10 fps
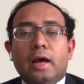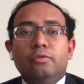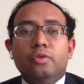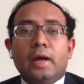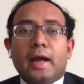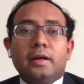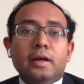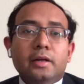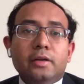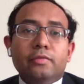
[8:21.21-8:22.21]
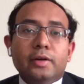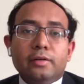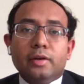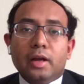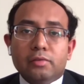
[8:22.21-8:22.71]
have to act at different
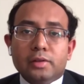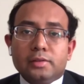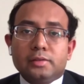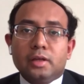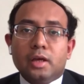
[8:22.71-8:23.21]
levels